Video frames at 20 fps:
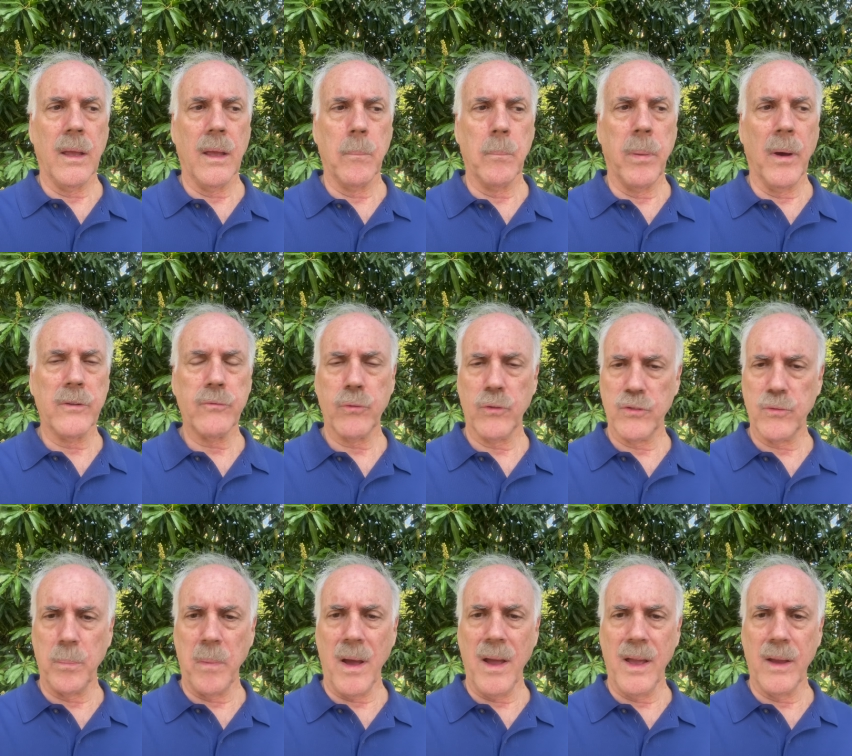
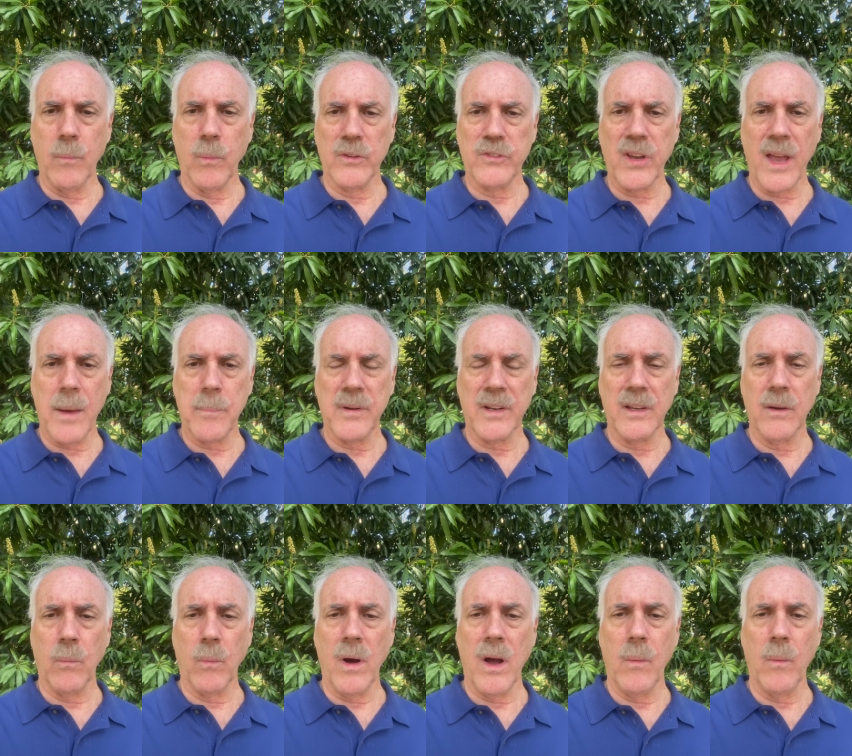buttressed by what's happening
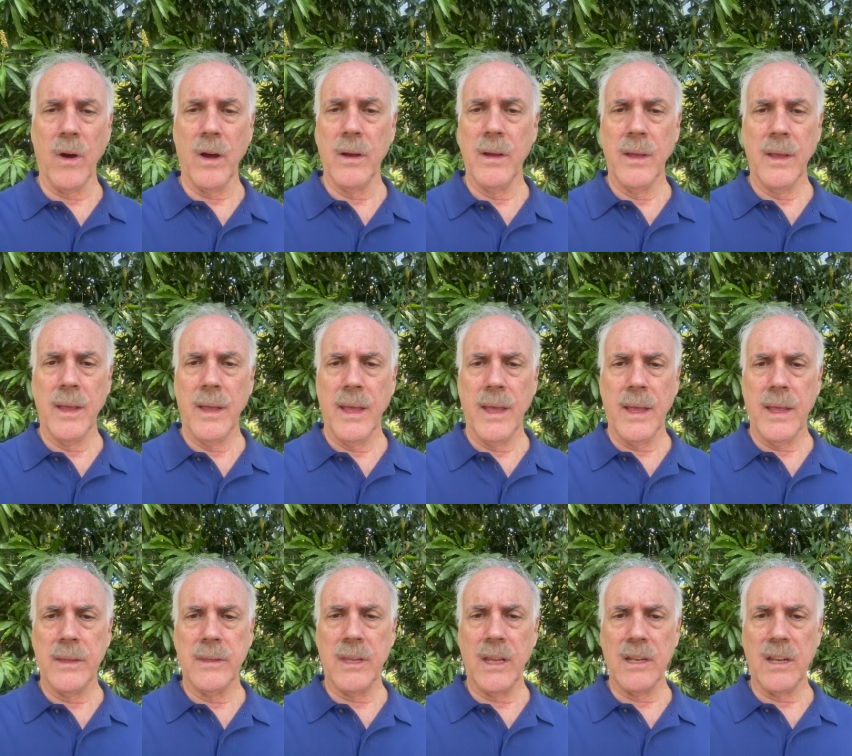at WaWa,
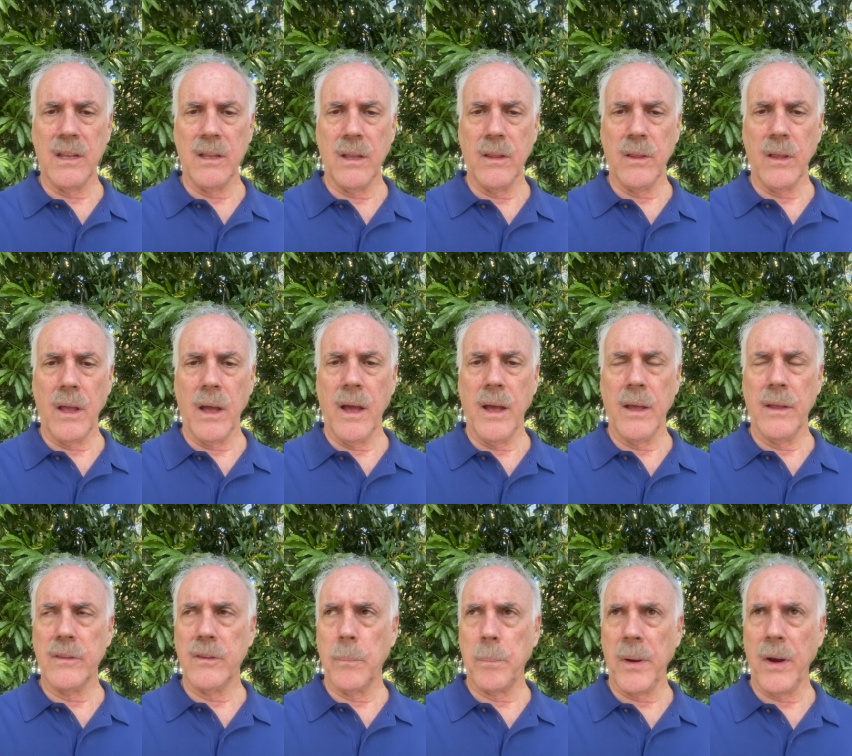that
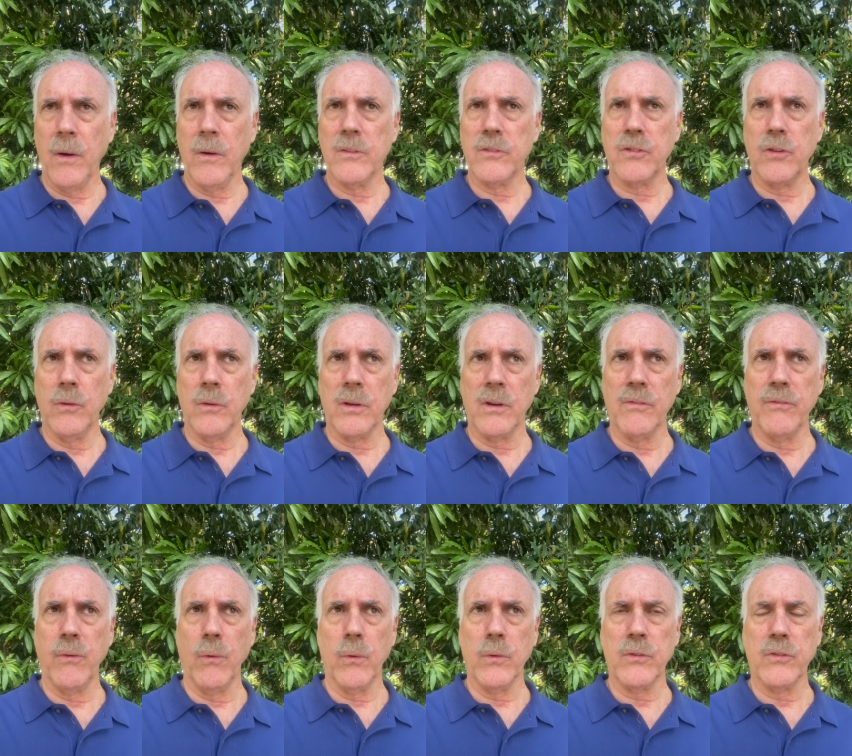the parents who can
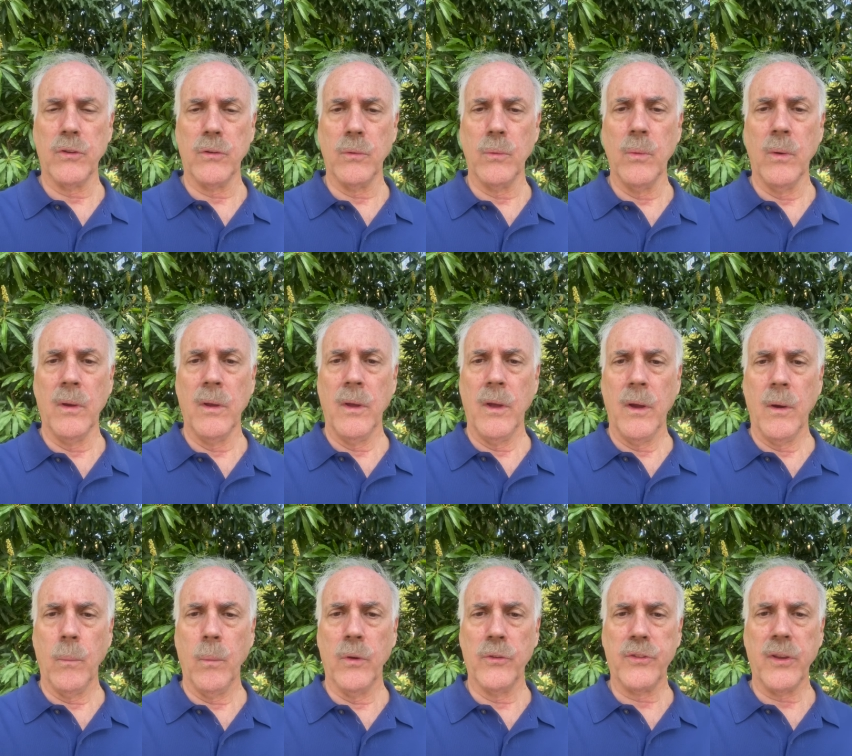afford to
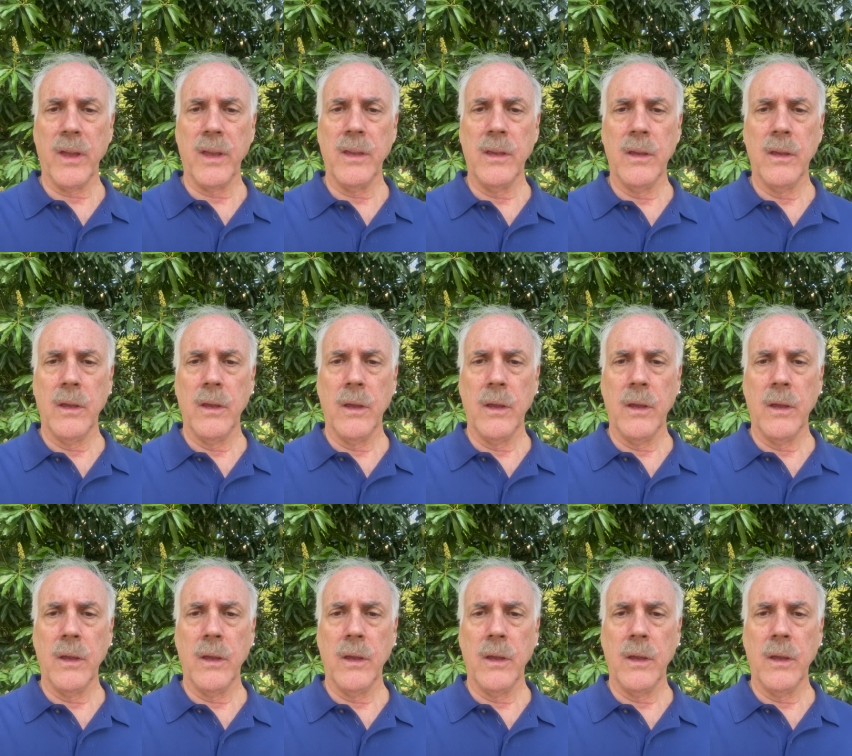will say,